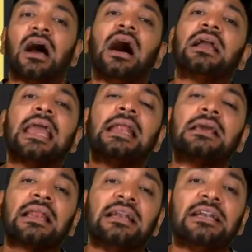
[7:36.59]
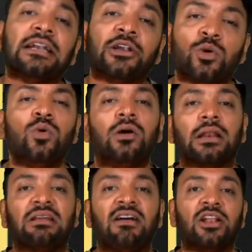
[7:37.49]
again credited to
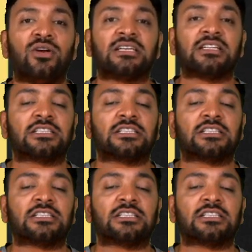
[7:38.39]
revaluation